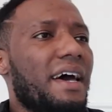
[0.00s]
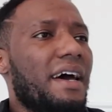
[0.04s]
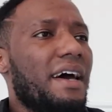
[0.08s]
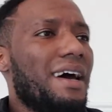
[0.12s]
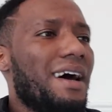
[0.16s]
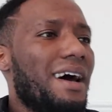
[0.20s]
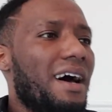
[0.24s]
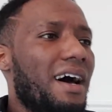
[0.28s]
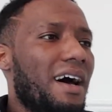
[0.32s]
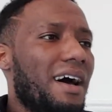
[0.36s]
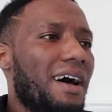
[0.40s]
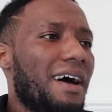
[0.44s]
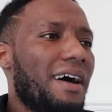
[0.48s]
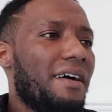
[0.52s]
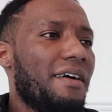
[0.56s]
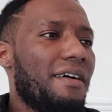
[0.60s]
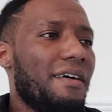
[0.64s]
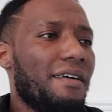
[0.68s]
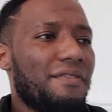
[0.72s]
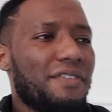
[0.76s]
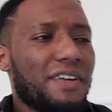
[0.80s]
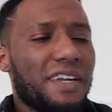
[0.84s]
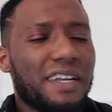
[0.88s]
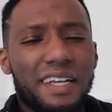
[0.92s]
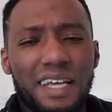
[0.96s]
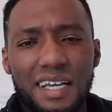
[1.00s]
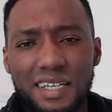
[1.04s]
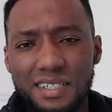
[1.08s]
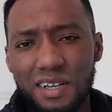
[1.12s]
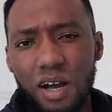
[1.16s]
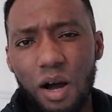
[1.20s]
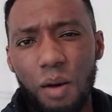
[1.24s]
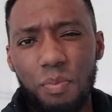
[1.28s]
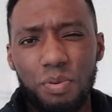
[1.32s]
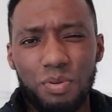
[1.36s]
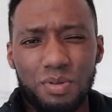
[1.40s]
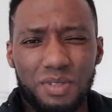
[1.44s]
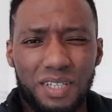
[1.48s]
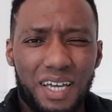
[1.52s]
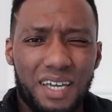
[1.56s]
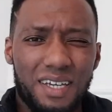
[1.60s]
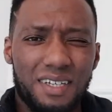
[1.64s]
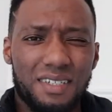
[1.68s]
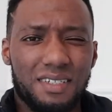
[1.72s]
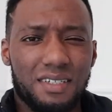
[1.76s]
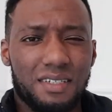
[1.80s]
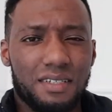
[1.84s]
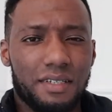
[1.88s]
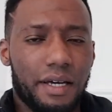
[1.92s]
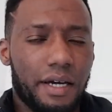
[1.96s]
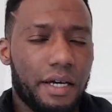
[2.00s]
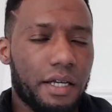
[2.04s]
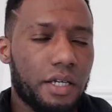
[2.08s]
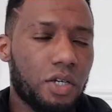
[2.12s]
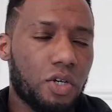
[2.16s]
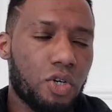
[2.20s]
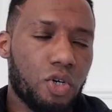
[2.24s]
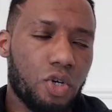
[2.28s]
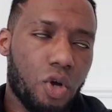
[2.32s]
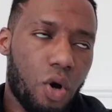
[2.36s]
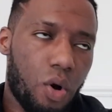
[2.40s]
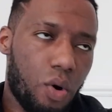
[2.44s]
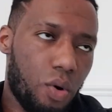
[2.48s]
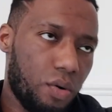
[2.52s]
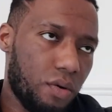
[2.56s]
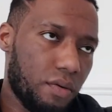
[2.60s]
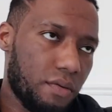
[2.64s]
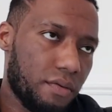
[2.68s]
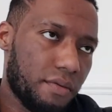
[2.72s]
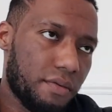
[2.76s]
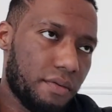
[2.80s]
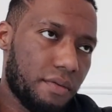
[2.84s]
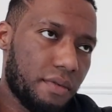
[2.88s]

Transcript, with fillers: uh, for the next couple days and that. No.